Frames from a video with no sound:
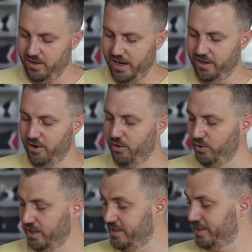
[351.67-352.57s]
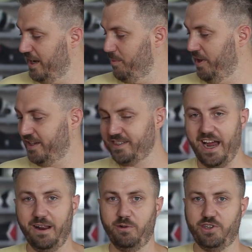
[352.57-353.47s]
I know Lindsay's going to be
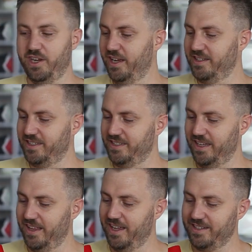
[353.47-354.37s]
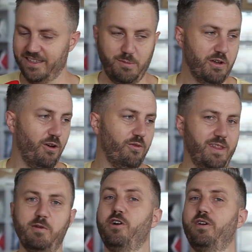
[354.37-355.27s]
excited when she gets to see this. Let me go.
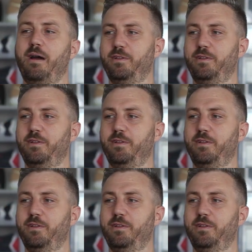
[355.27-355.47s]
Let me go grab